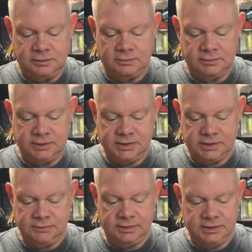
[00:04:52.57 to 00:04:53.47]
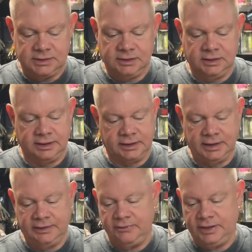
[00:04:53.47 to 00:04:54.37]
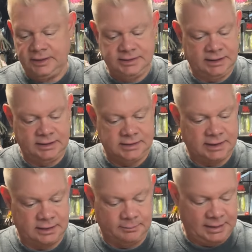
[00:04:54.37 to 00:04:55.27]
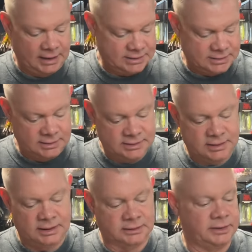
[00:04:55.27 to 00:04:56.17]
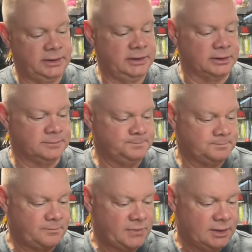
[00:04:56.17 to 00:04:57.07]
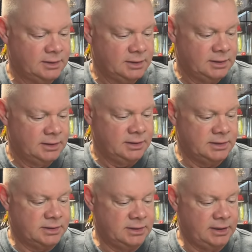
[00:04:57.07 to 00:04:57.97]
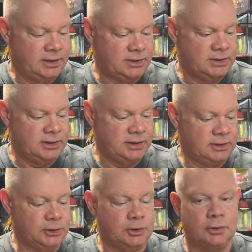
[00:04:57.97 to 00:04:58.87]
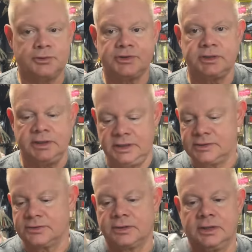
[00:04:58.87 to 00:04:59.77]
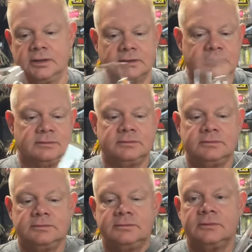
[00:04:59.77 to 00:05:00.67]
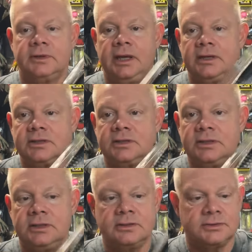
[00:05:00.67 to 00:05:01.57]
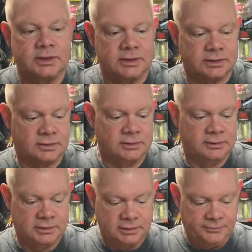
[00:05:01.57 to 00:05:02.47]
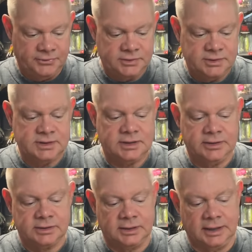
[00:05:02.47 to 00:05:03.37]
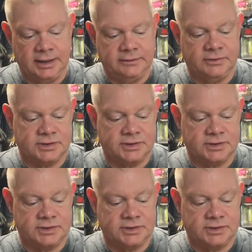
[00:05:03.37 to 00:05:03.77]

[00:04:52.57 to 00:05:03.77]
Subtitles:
So let's see what these look like. I have not taken these out of the box. This color here is the HD Ghost Gizzard color. HD Ghost Gizzard. So this is on your line of your